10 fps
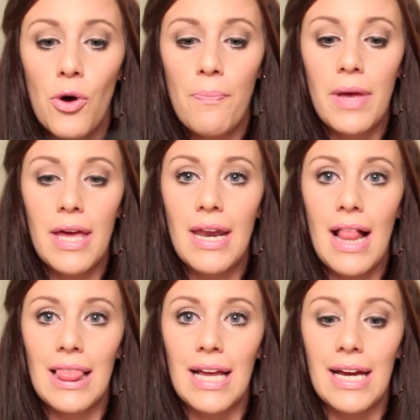
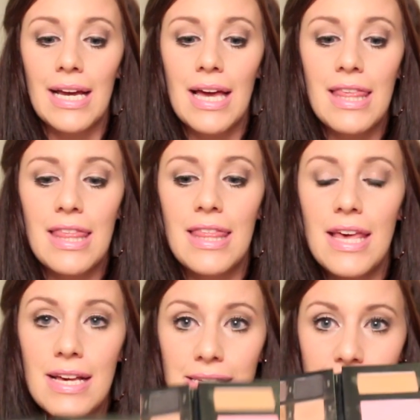open like
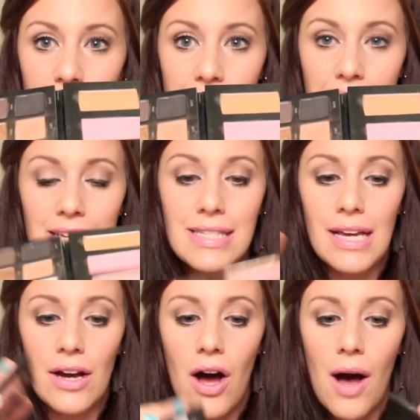this. It's nice
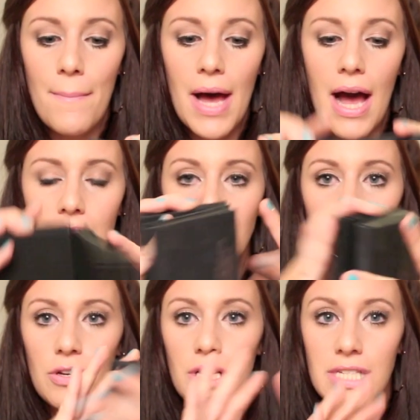and compact
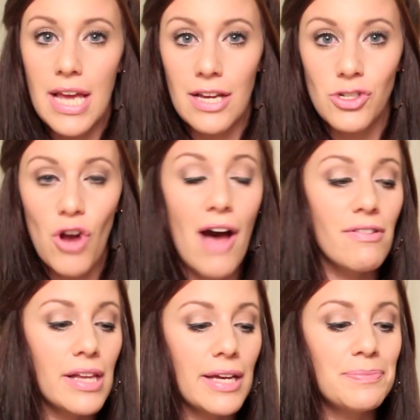so you can take it
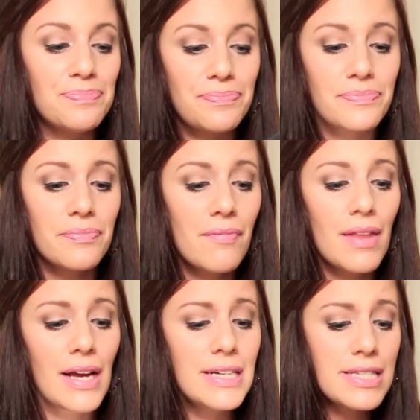traveling.
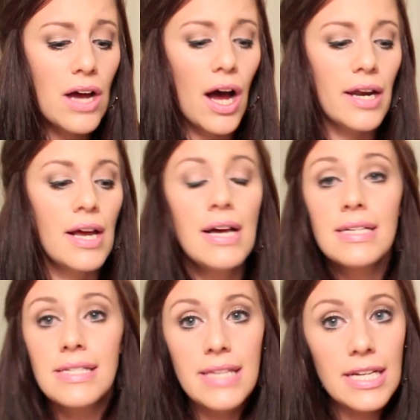It's got
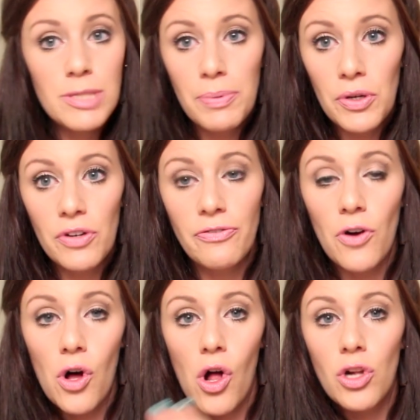6
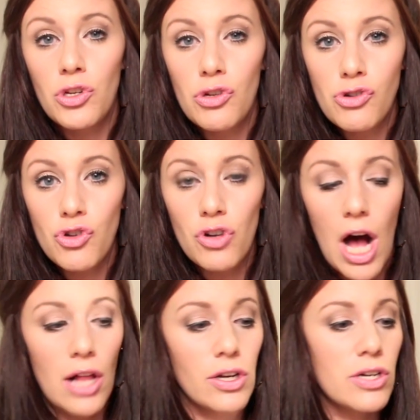beautiful neutral
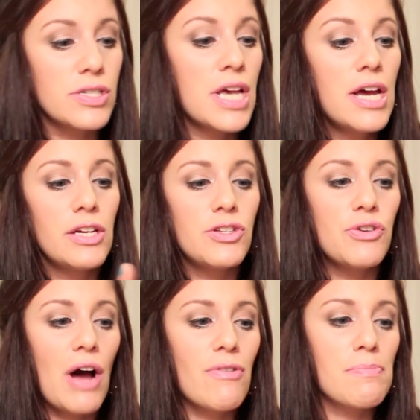colors. You
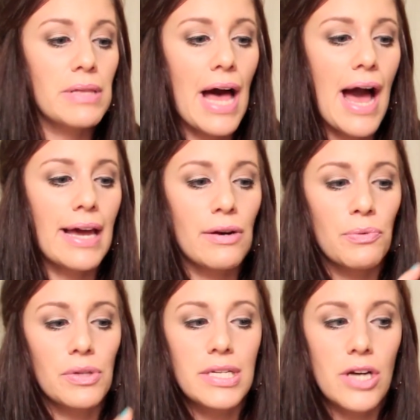do have a black and a
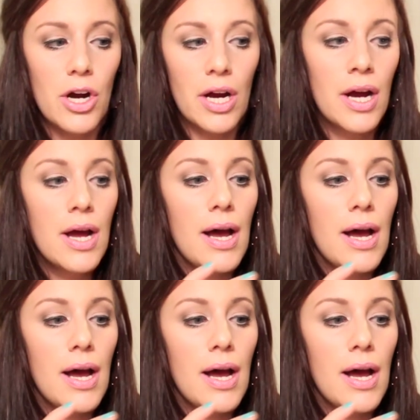really dark